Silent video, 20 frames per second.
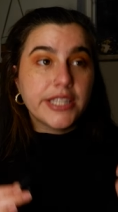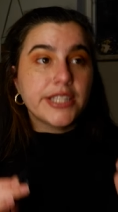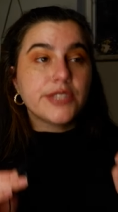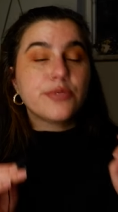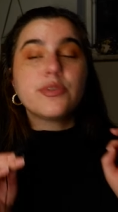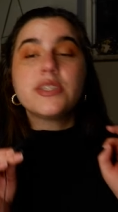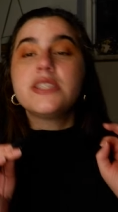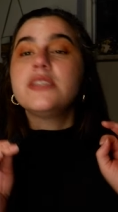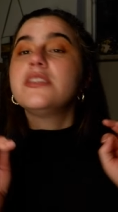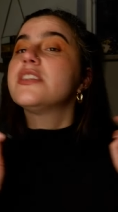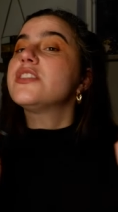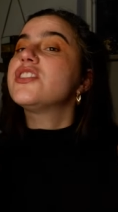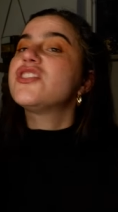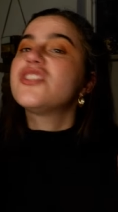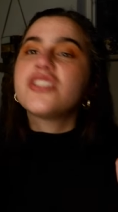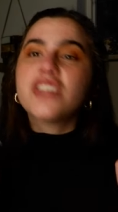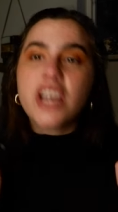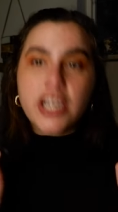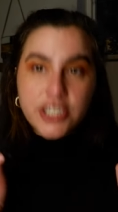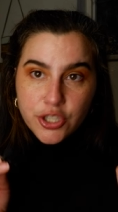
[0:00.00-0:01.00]
This was
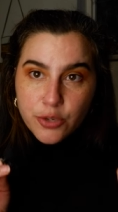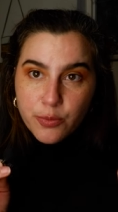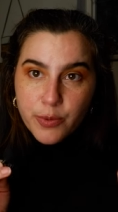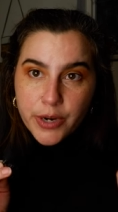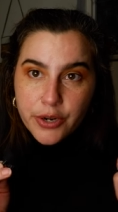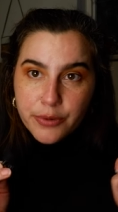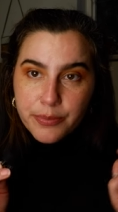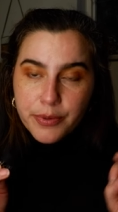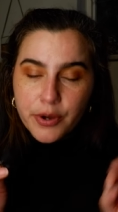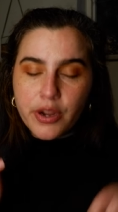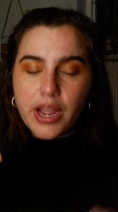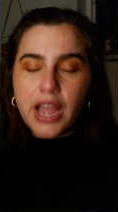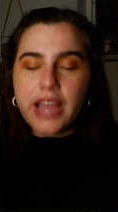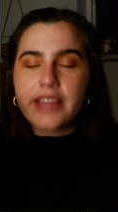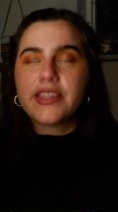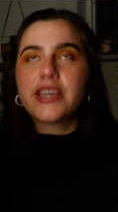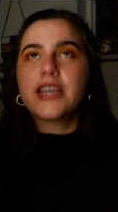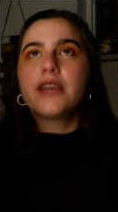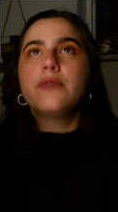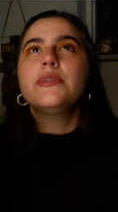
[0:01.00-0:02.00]
such a weird book.
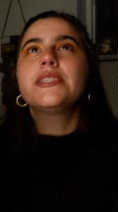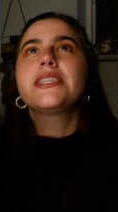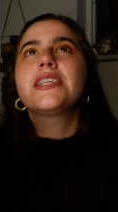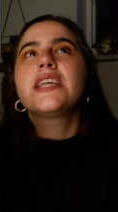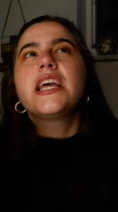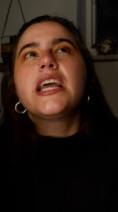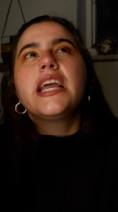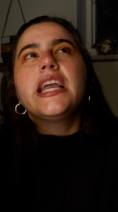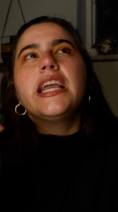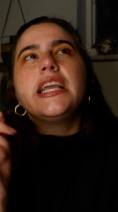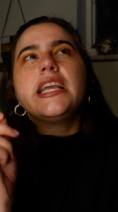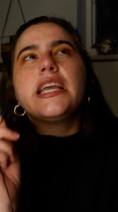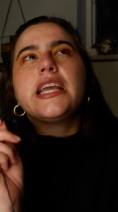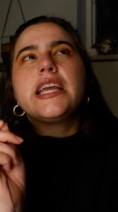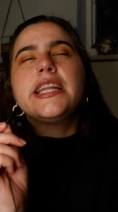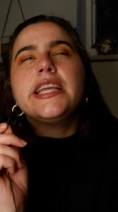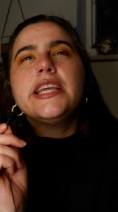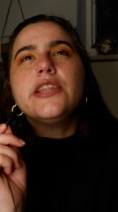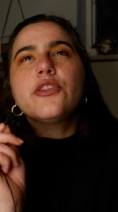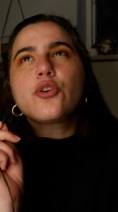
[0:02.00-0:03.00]
I think it
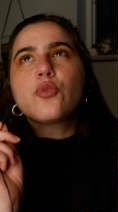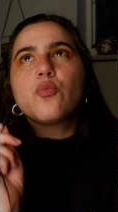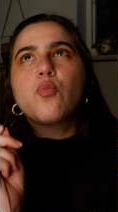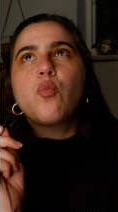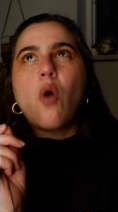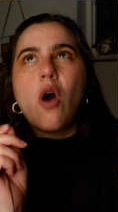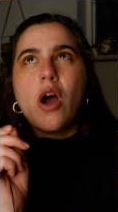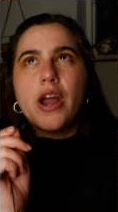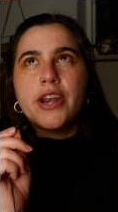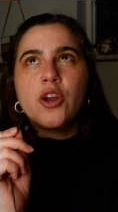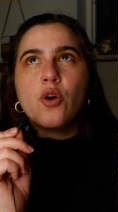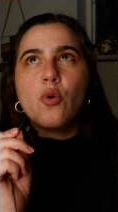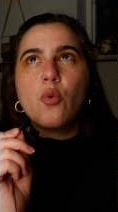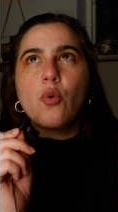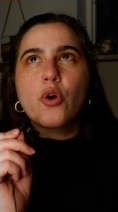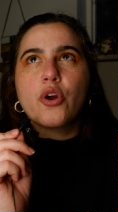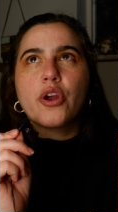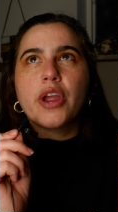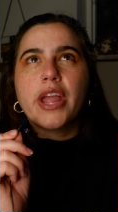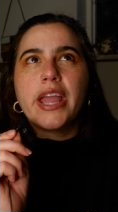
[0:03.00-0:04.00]
either won
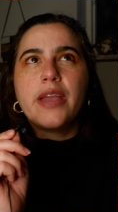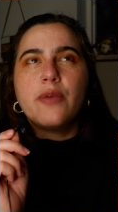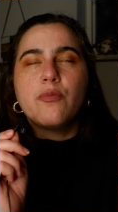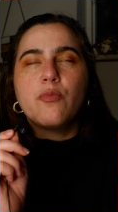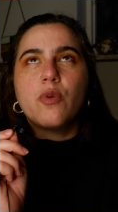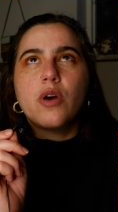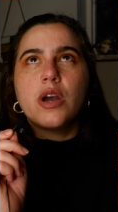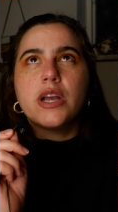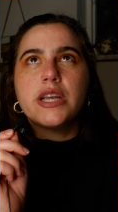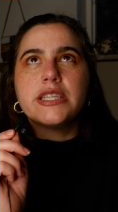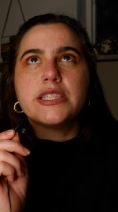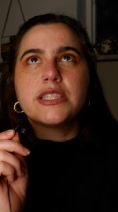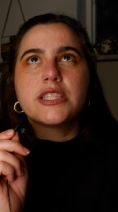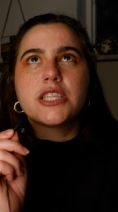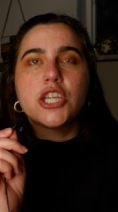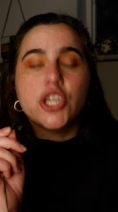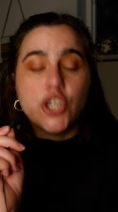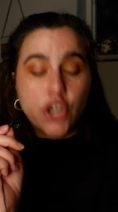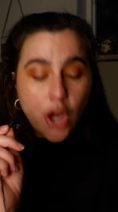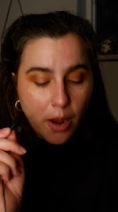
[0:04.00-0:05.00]
or it
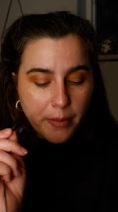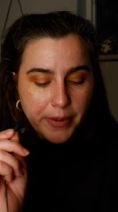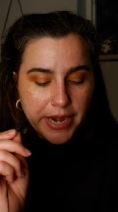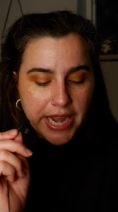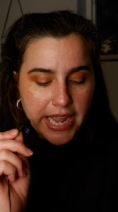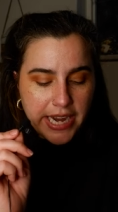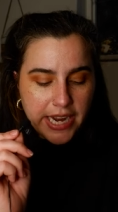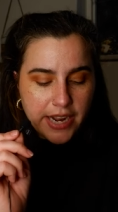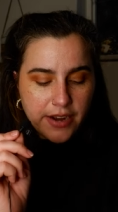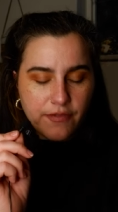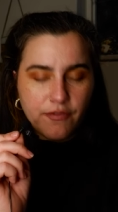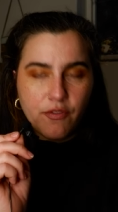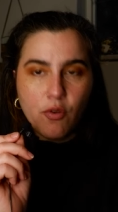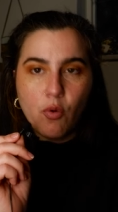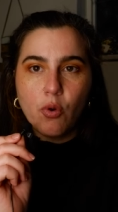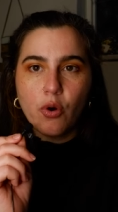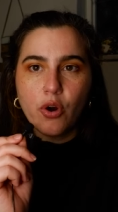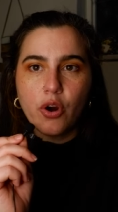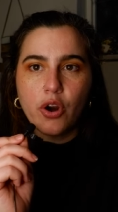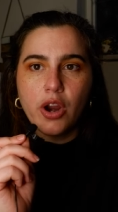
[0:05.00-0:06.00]
was nominated
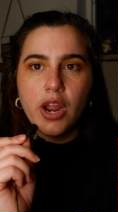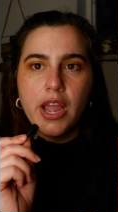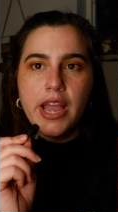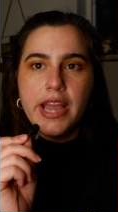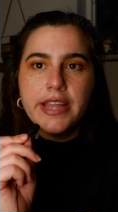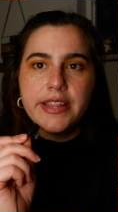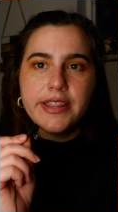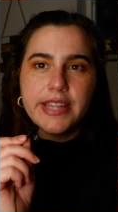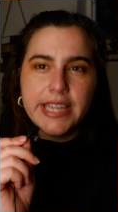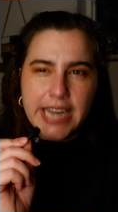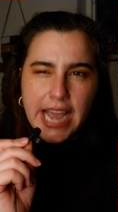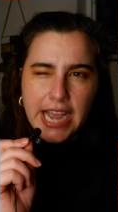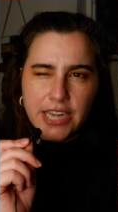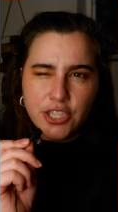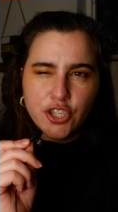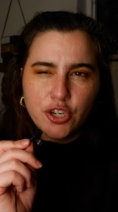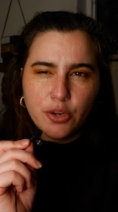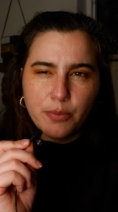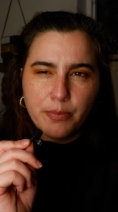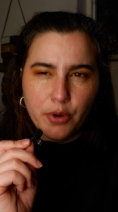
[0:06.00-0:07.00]
for the
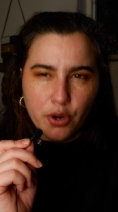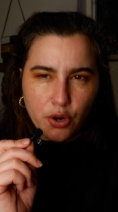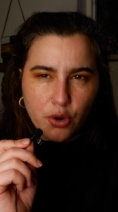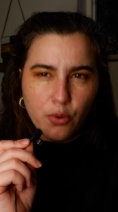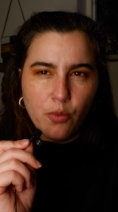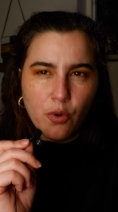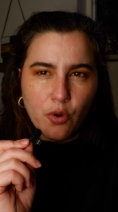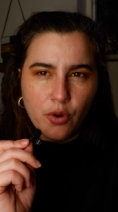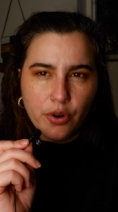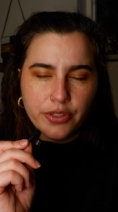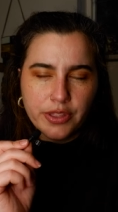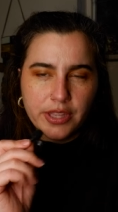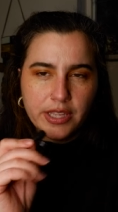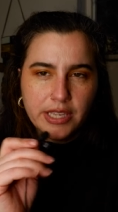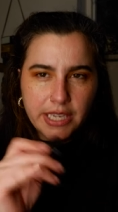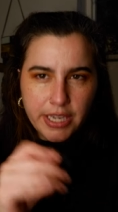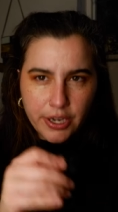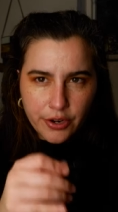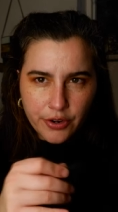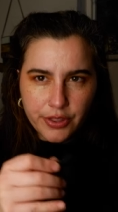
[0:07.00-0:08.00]
National Book Award
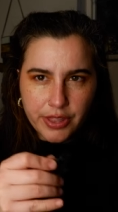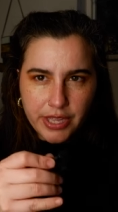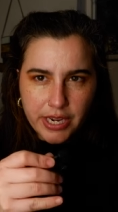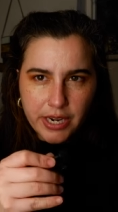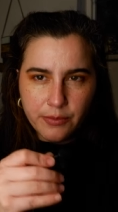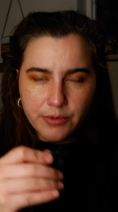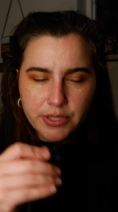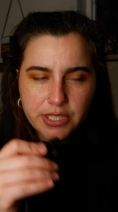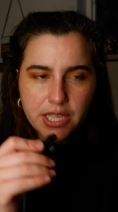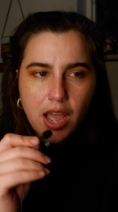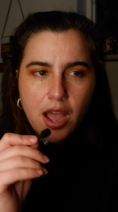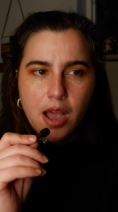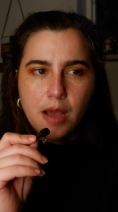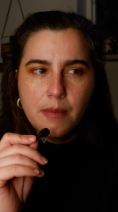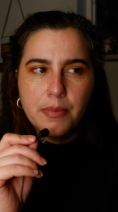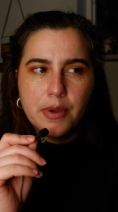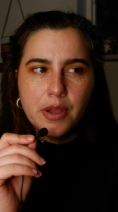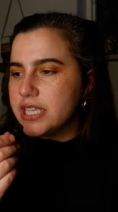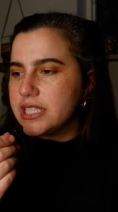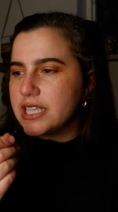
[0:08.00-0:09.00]
the year that it was
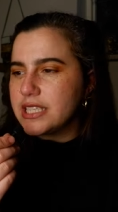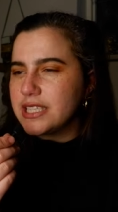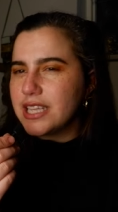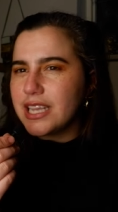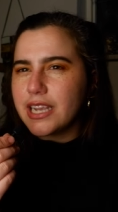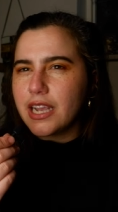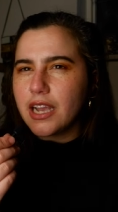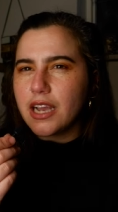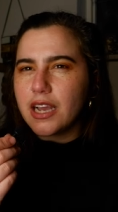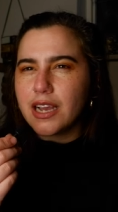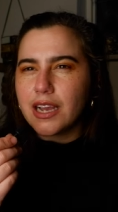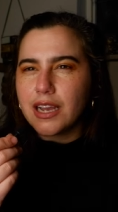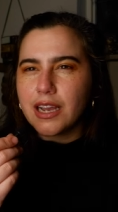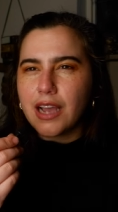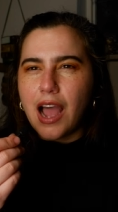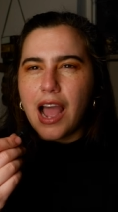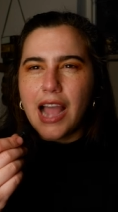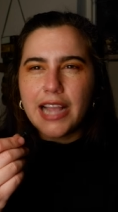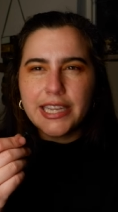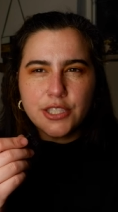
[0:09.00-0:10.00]
up. This is like
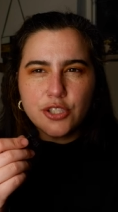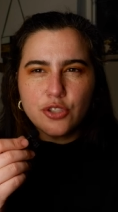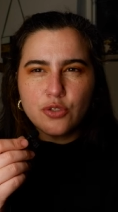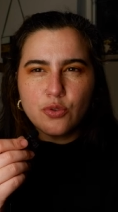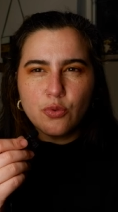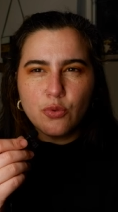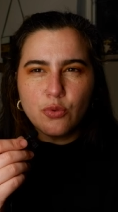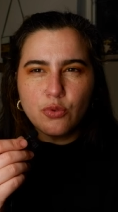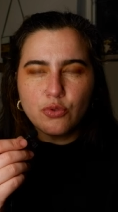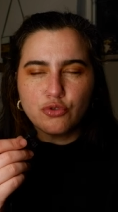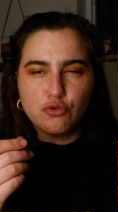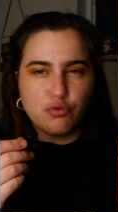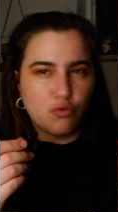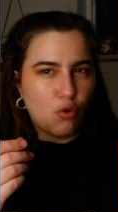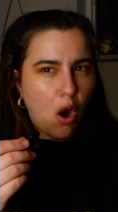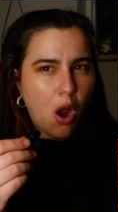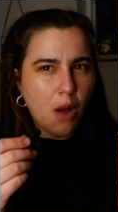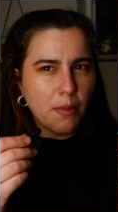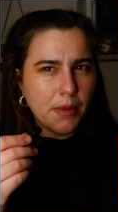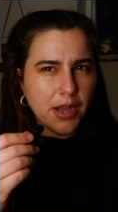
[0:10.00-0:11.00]
a high school
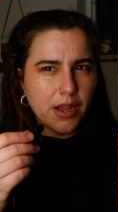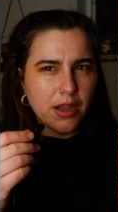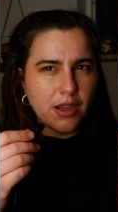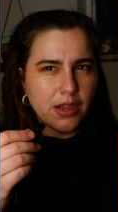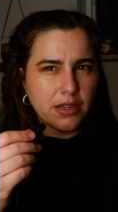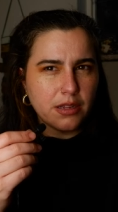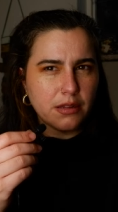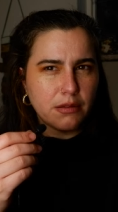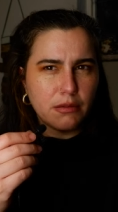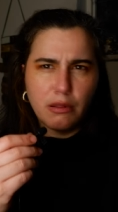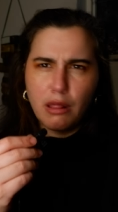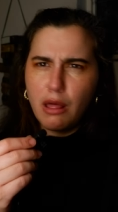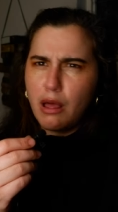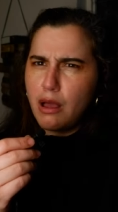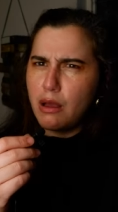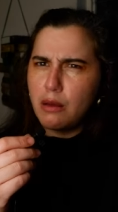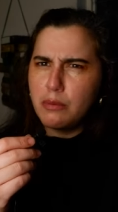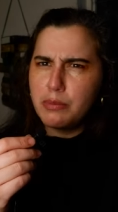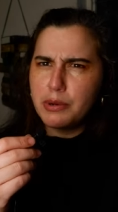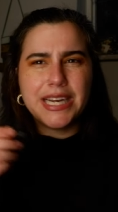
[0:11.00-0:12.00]
drama
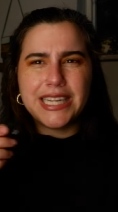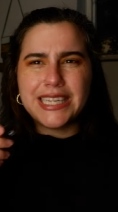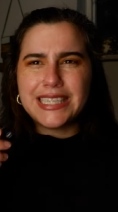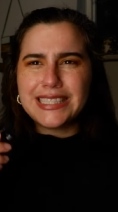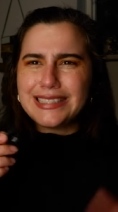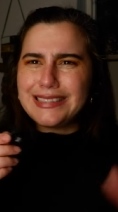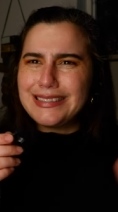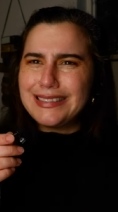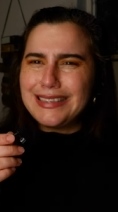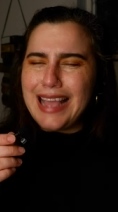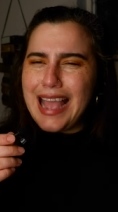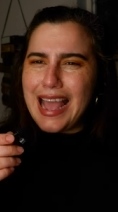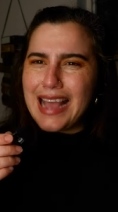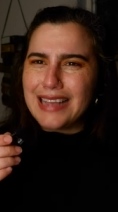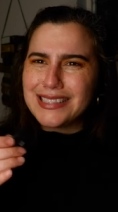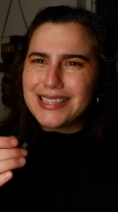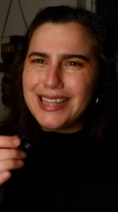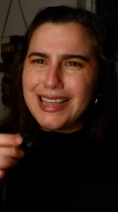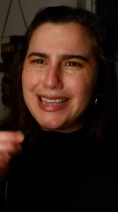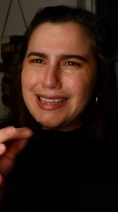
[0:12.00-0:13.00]
club, but it
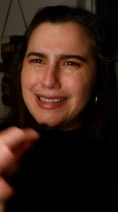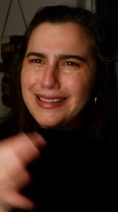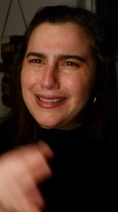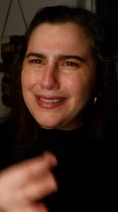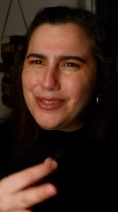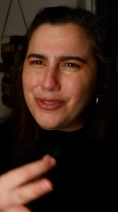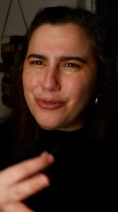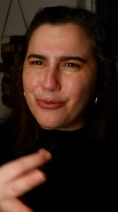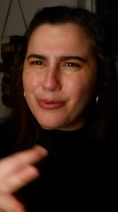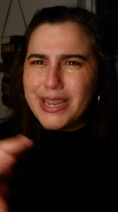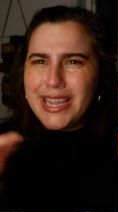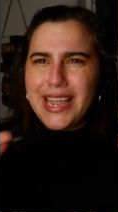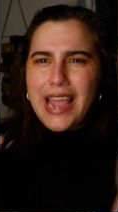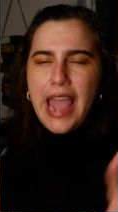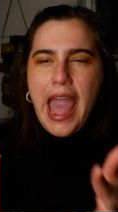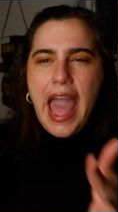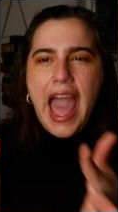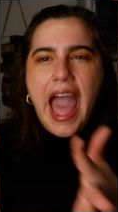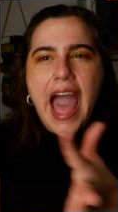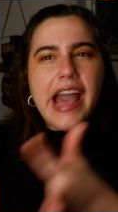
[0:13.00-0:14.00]
has like
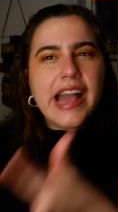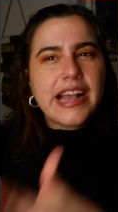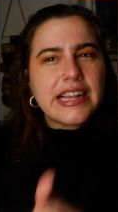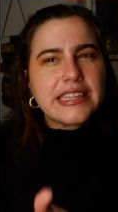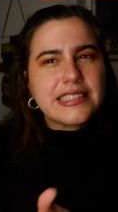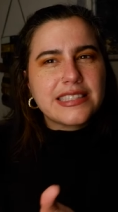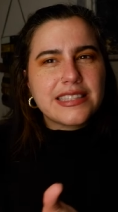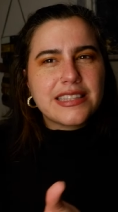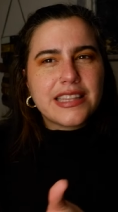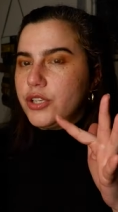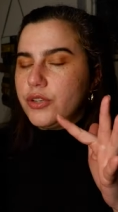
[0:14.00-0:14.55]
3 acts.